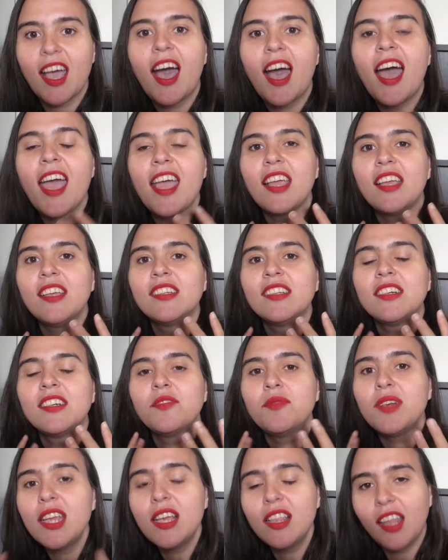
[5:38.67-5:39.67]
I
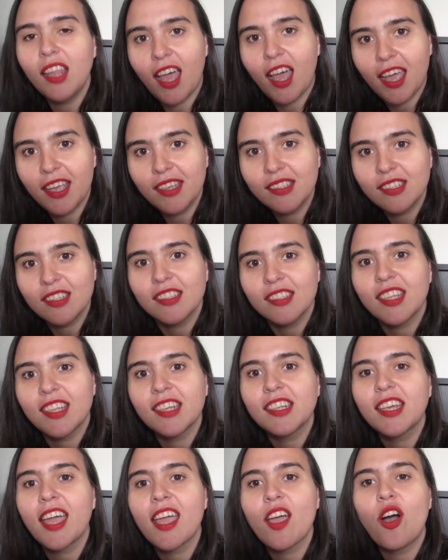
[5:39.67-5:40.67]
realized
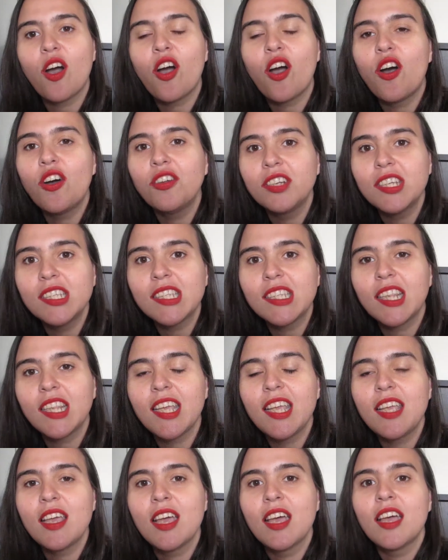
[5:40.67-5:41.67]
that I
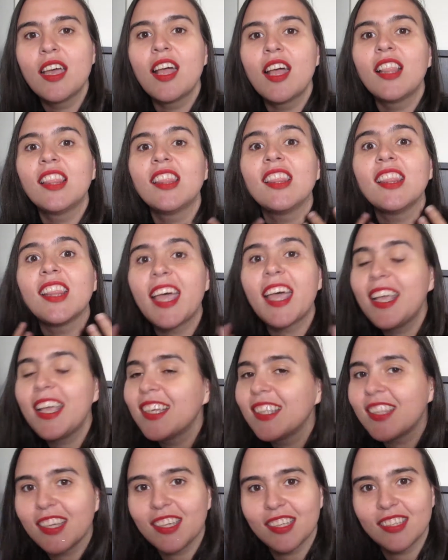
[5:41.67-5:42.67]
honestly
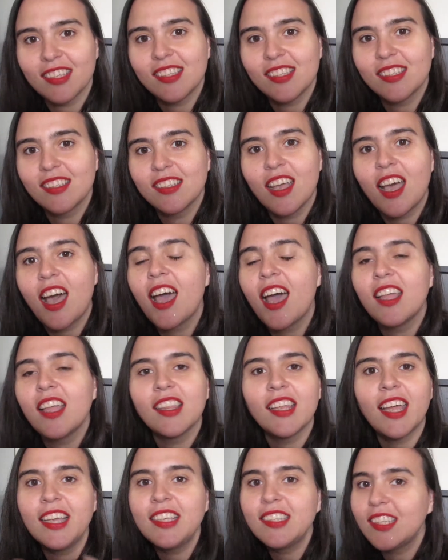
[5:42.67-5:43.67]
like this. I
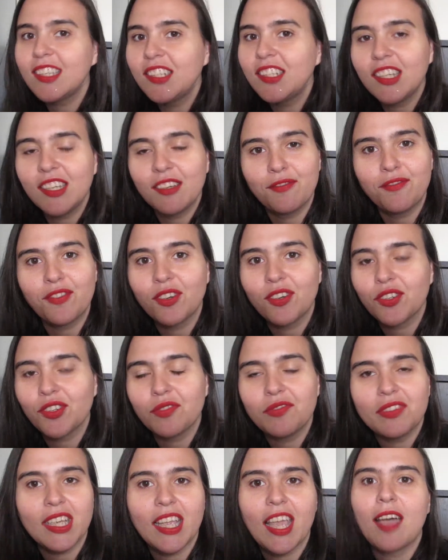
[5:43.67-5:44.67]
like sitting in front
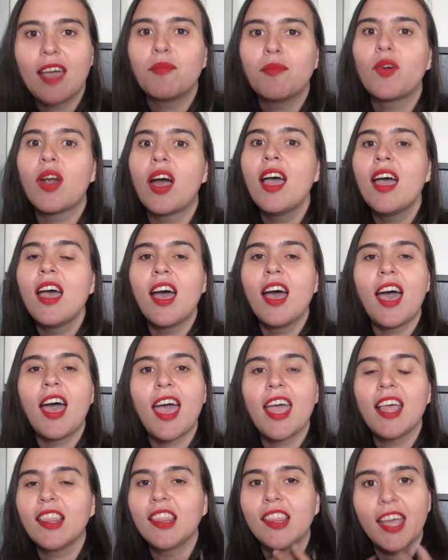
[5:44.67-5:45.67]
of the camera.
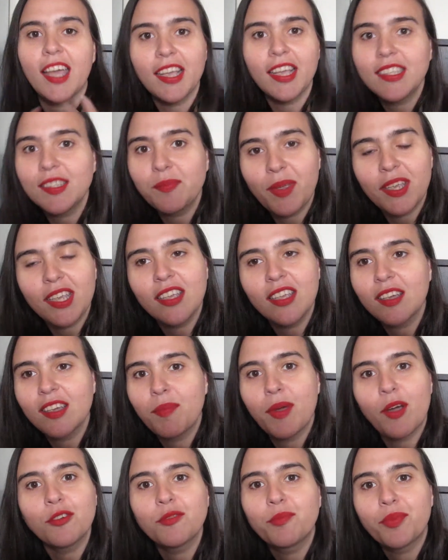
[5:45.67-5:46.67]
I like speaking
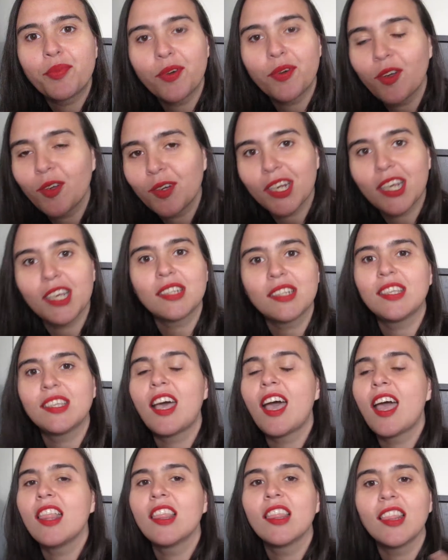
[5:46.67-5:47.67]
about products.
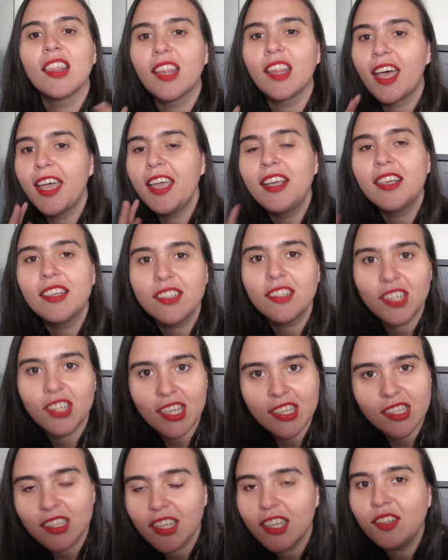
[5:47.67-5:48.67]
I like
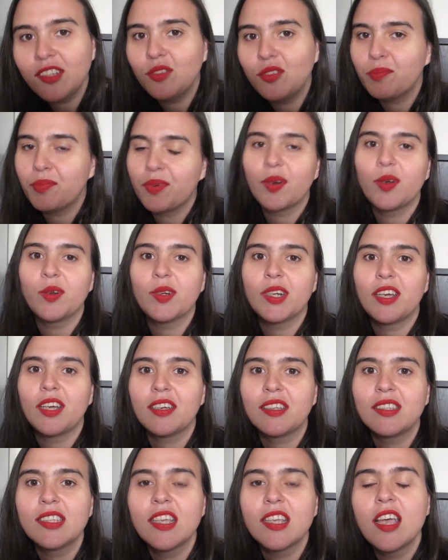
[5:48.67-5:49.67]
testing new
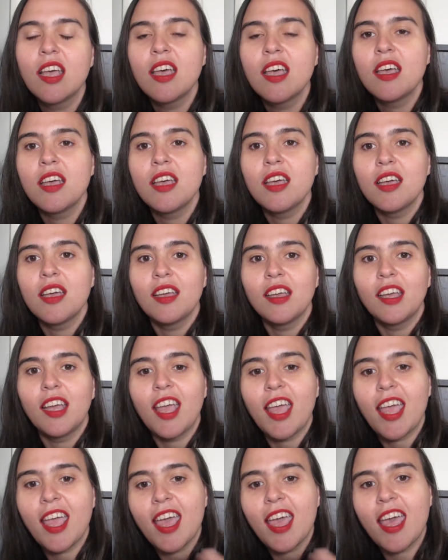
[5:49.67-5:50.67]
products.
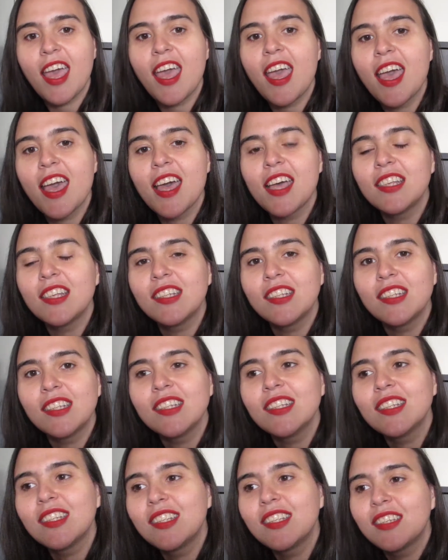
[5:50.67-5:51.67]

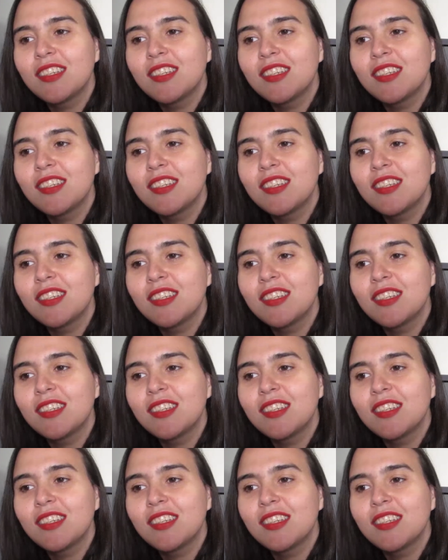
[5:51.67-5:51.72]
And